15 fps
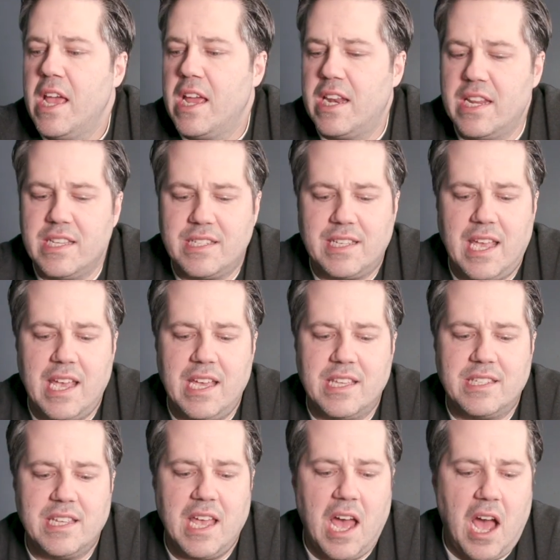In this
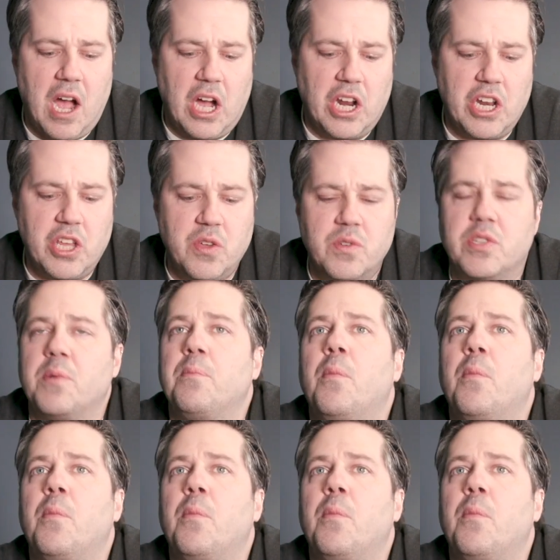case, I'm gonna use a